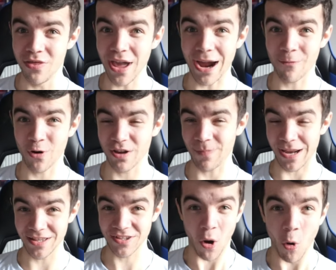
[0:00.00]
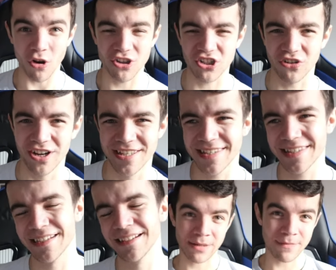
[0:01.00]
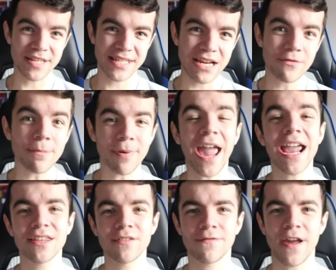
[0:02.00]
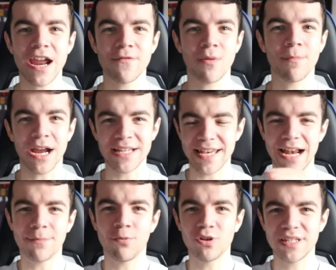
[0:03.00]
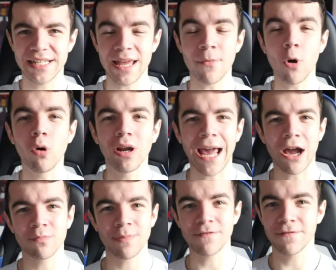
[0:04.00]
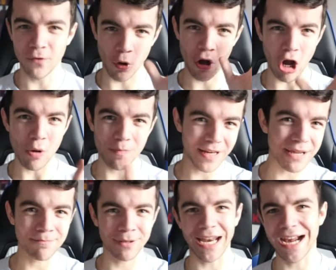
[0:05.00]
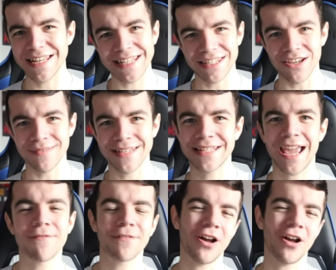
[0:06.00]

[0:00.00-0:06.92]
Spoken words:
That would have been torturous. And Misty repaying the favor by teleporting them all out before Opaline blasted them to death.